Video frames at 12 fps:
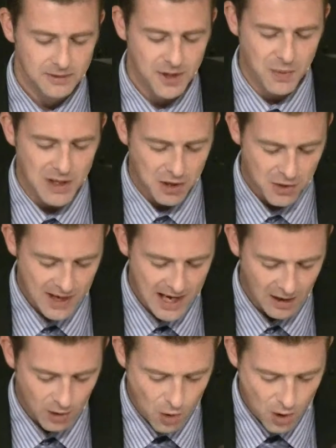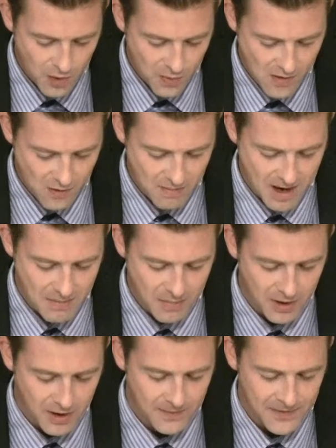As we do that, Lord, we
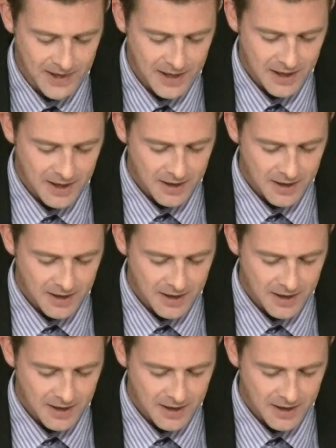remember